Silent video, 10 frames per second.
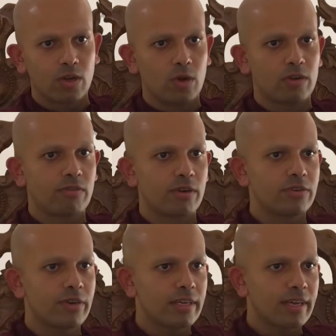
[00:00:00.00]
go out for a
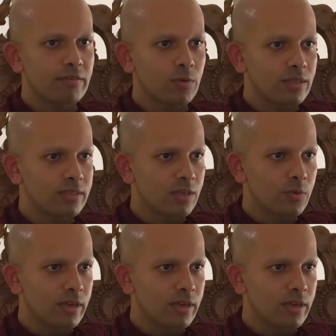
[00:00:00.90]
drink every once in a